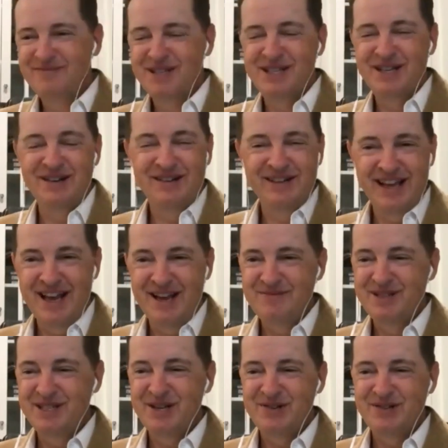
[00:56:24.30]

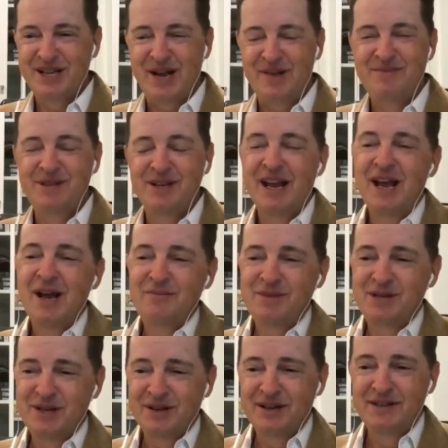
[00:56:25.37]
Michelle's come.
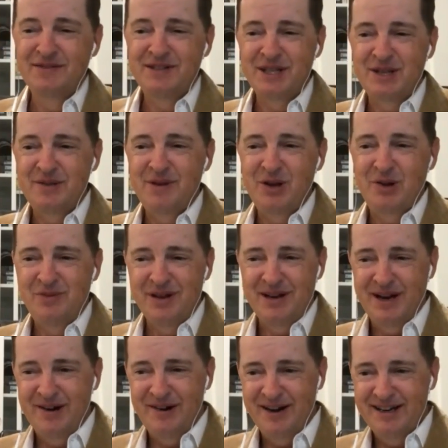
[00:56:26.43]
Michelle lives in the Melbourne
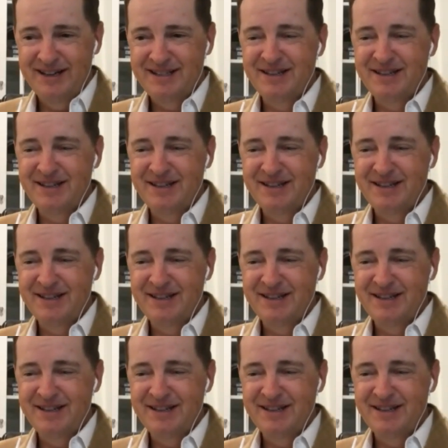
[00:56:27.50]
area,